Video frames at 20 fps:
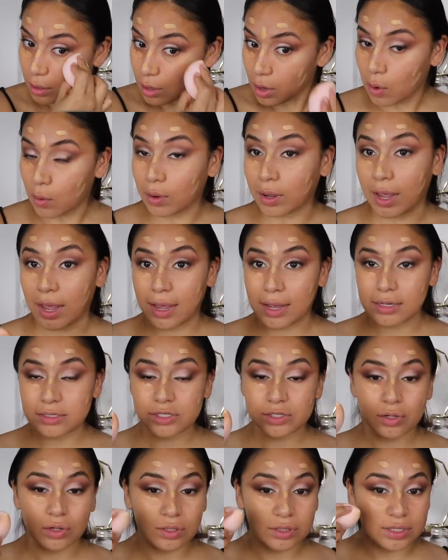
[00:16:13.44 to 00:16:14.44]
Okay,
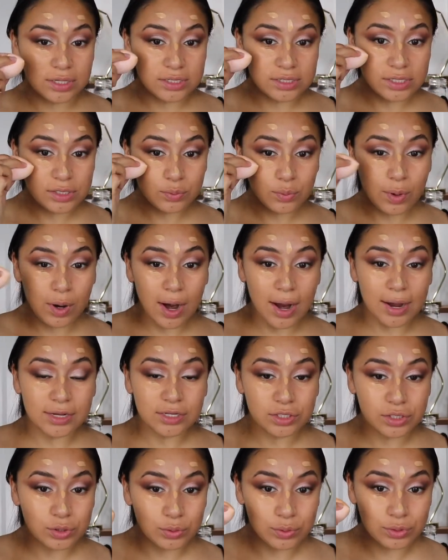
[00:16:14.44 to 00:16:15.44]
so this is where I
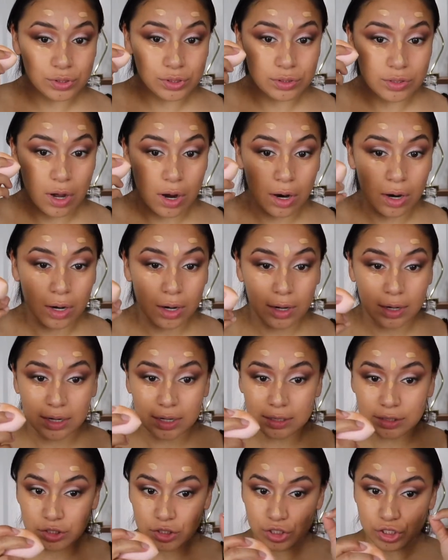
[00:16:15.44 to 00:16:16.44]
do start
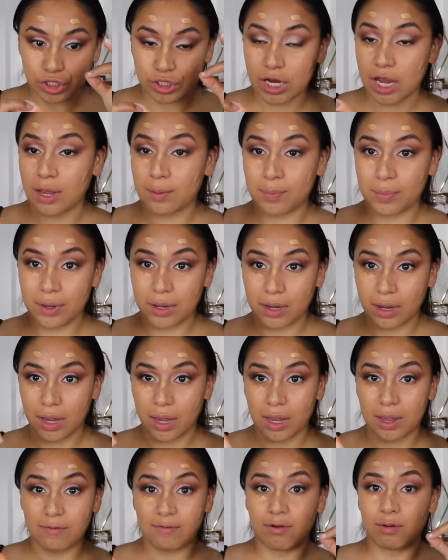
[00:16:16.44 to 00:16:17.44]
shaping
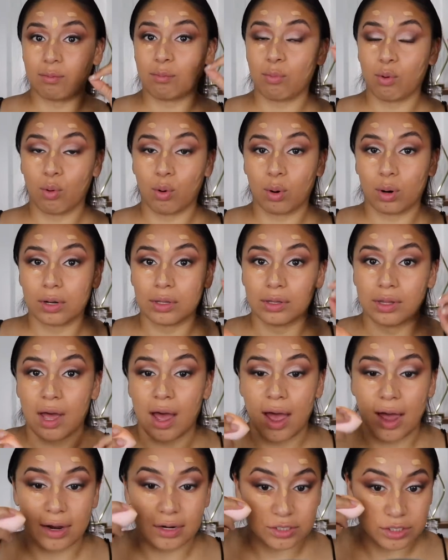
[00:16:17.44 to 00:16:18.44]
even more the
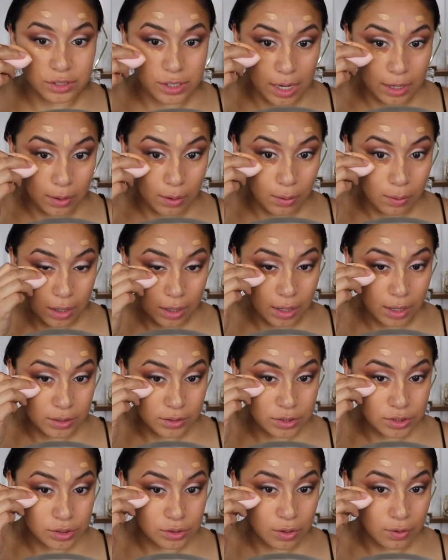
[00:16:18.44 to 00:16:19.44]
eyeshadow, and I
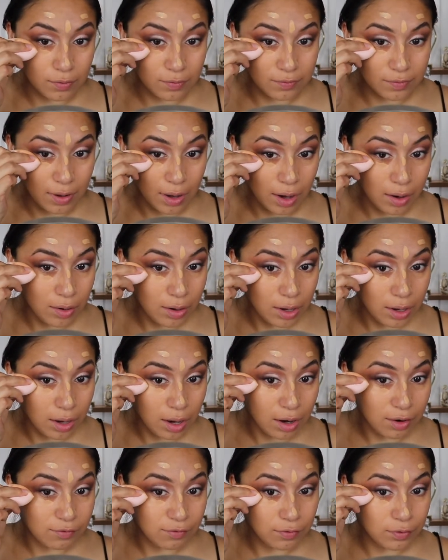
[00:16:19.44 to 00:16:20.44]
just go very
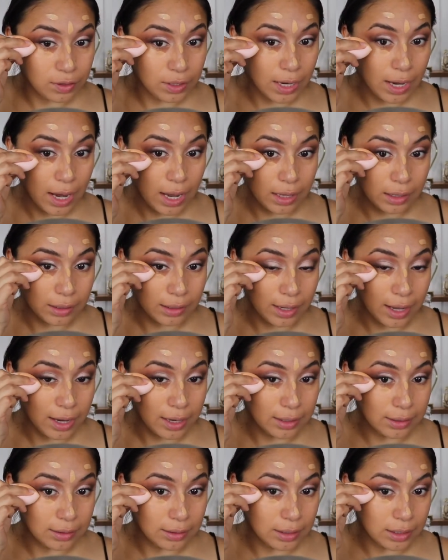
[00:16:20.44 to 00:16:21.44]
carefully and
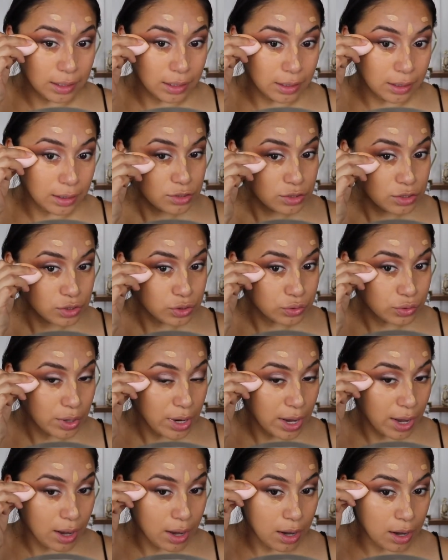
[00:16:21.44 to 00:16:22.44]
lightly
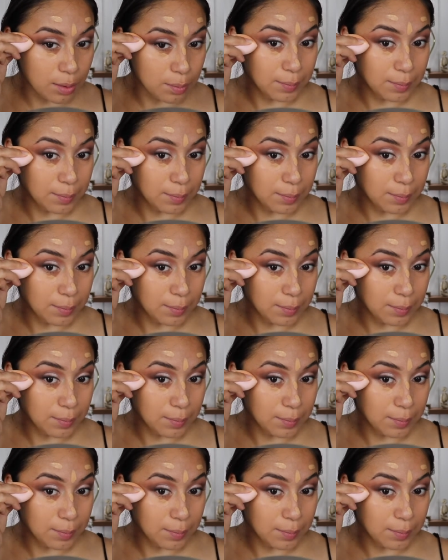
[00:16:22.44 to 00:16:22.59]
straight up.